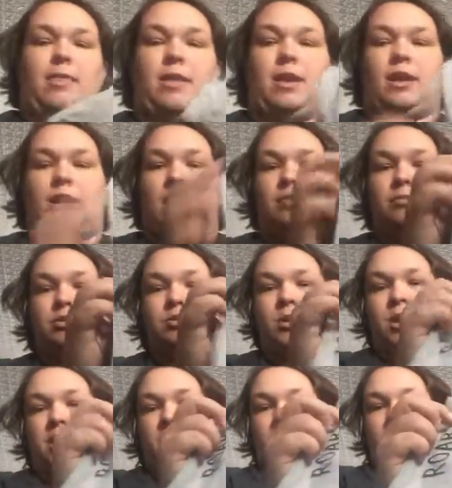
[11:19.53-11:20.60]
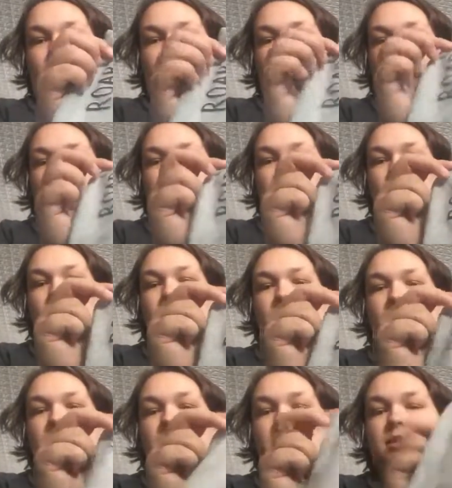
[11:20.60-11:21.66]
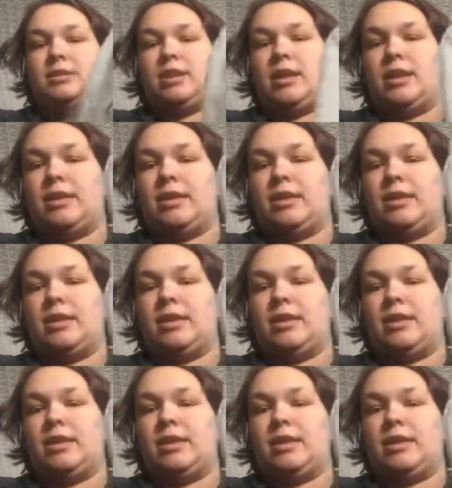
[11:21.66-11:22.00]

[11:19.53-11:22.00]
then it comes with a little pair of sweatpants